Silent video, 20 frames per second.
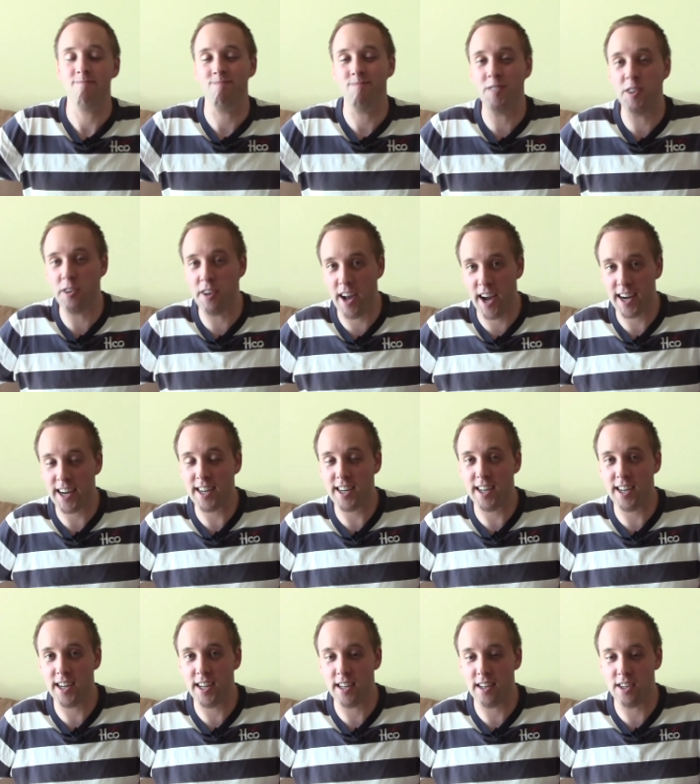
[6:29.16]
you're not going
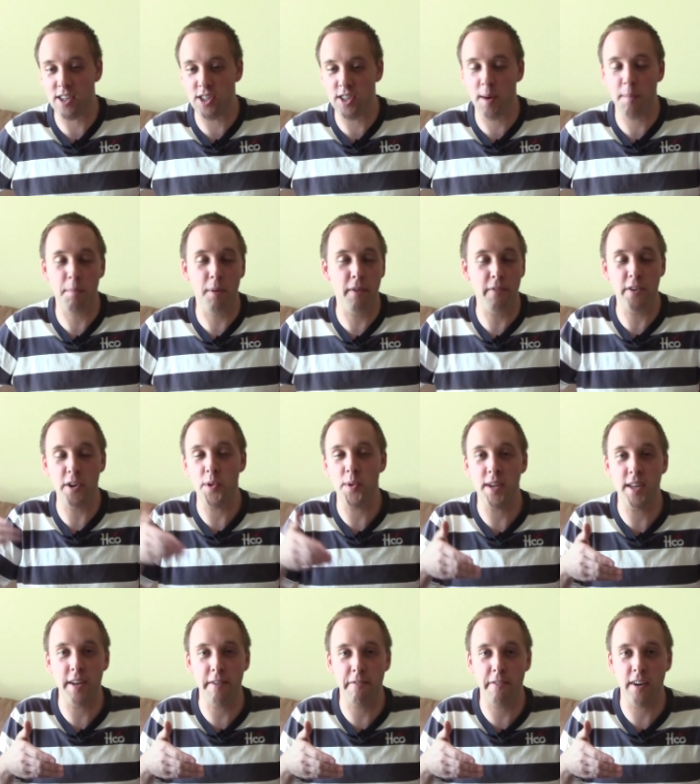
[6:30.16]
to jump over to a
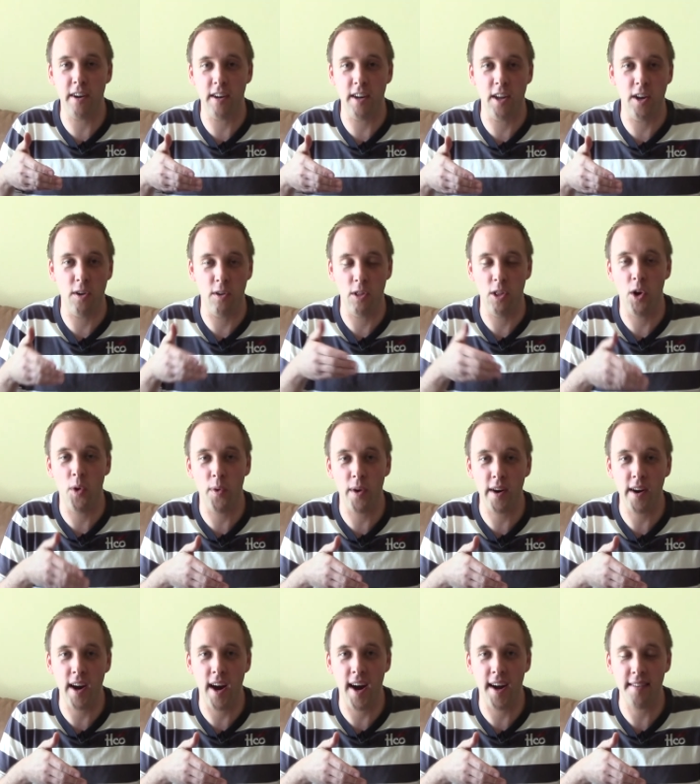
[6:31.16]
different, you know, lower
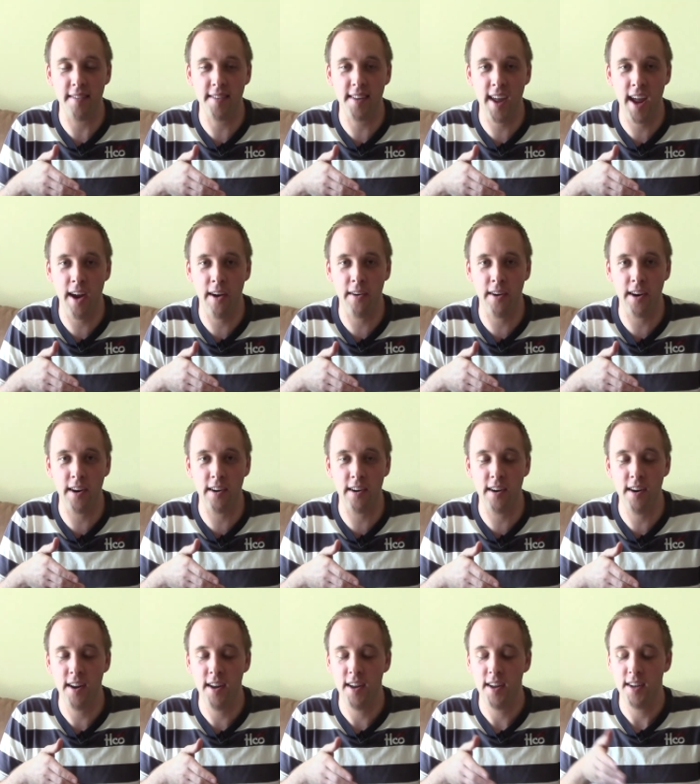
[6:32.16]
cost
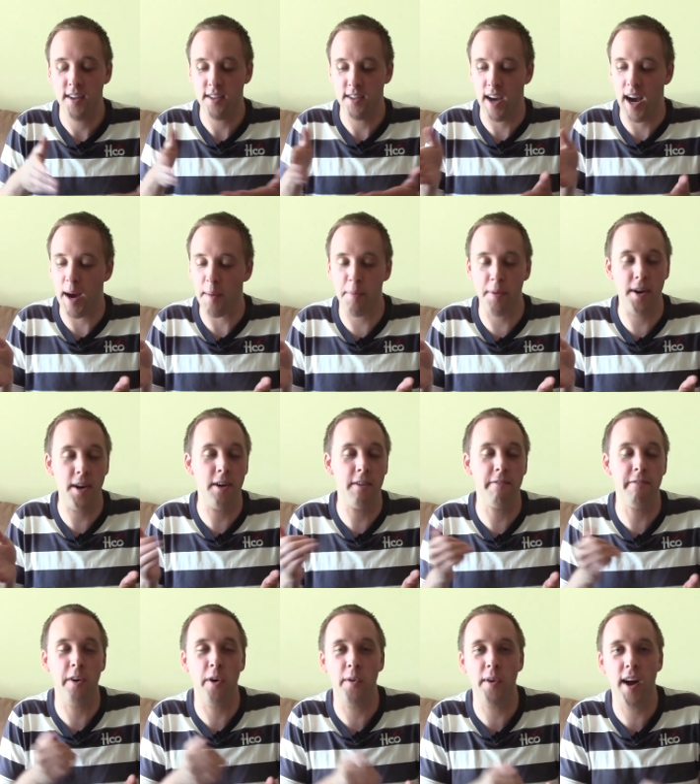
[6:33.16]
carrier to operate your
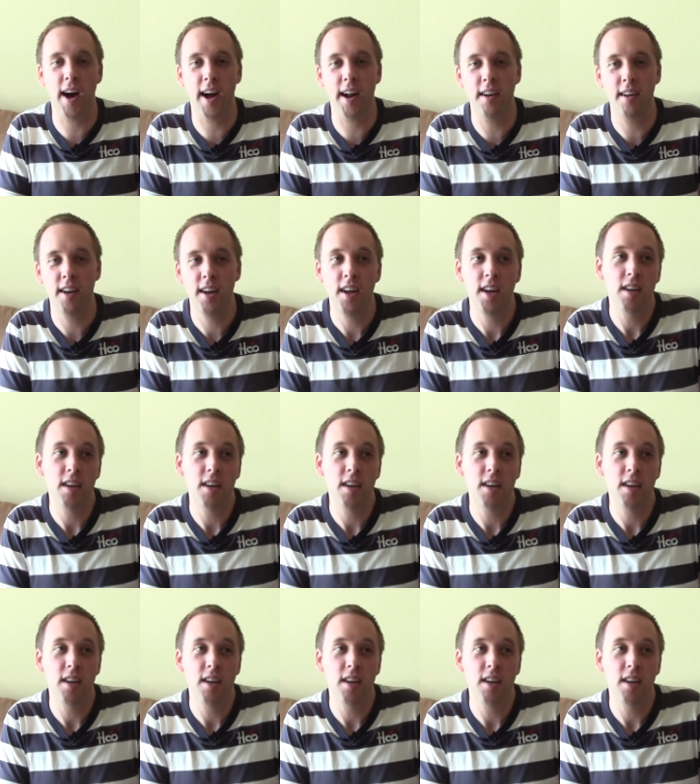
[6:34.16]
phone on.